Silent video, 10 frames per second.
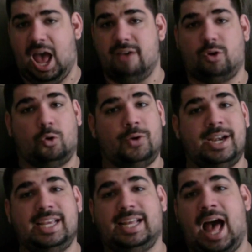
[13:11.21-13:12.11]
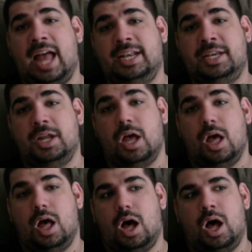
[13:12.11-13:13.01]
I have already gotten
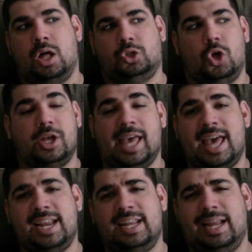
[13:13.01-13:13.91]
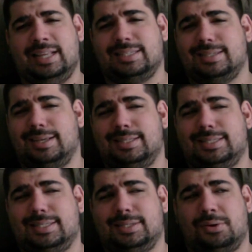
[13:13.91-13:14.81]
a look at it.
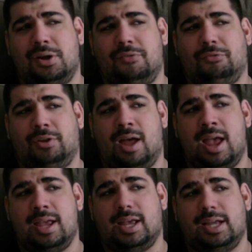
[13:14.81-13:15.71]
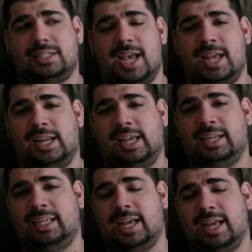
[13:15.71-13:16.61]
It's sort of like
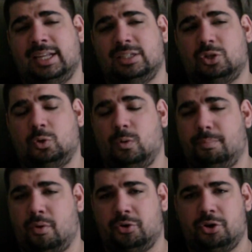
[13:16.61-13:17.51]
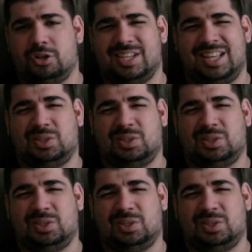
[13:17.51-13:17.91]
1080 and Cool Borders.